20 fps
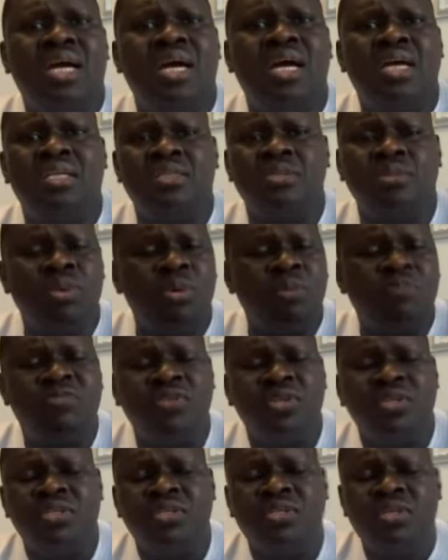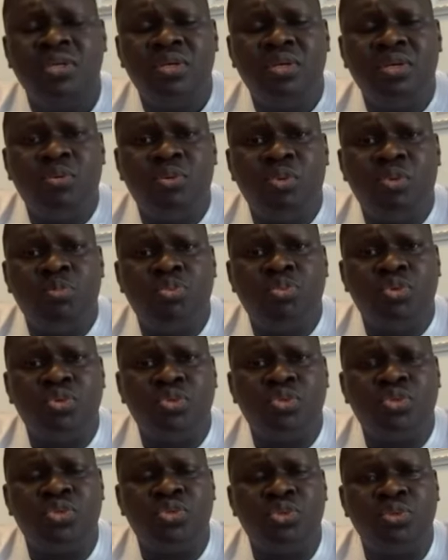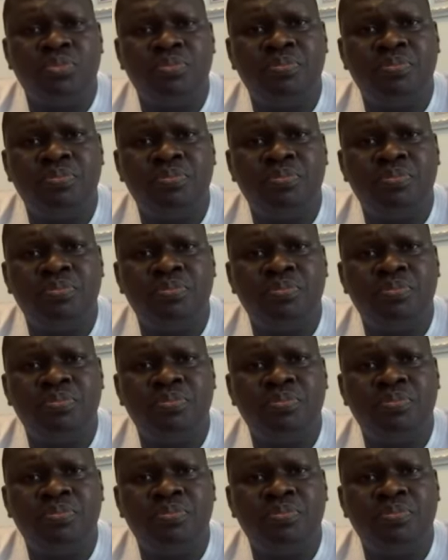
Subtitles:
and hopefully we'll pull through.